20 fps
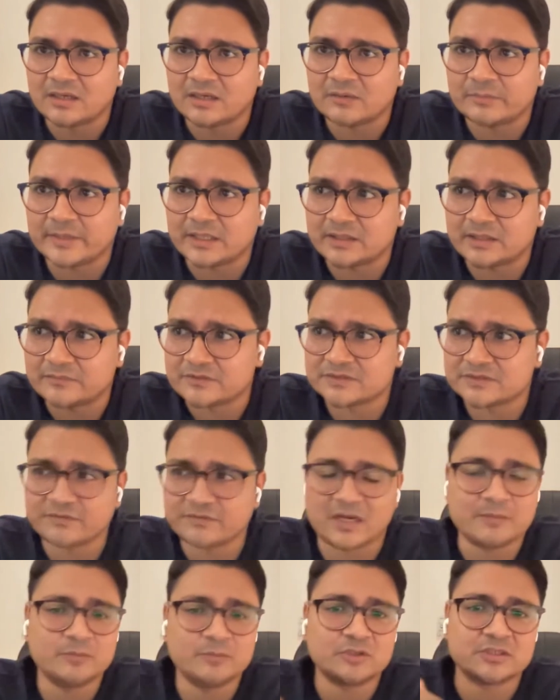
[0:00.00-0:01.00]
where it was
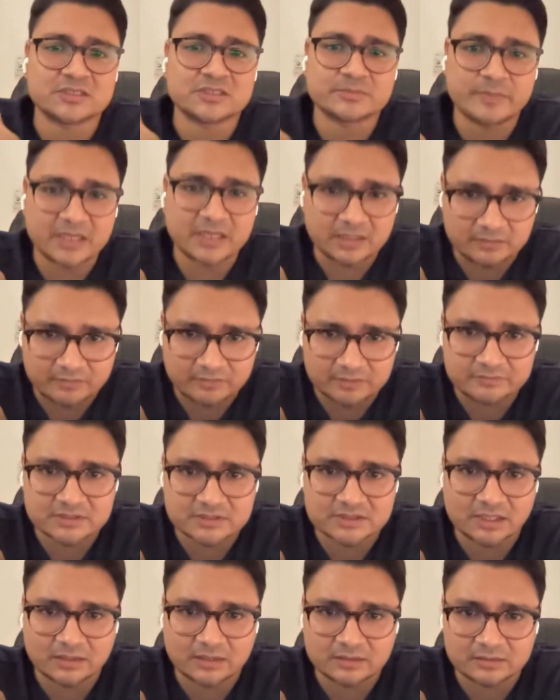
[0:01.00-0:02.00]
far more cosmetic when we
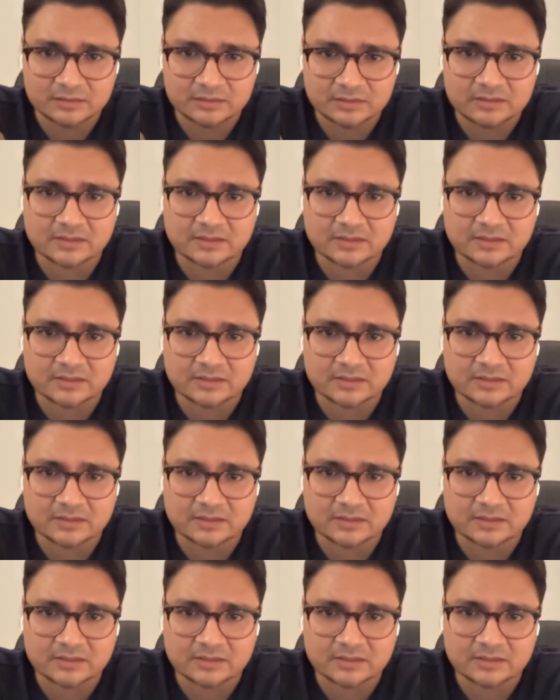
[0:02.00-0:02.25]
started it,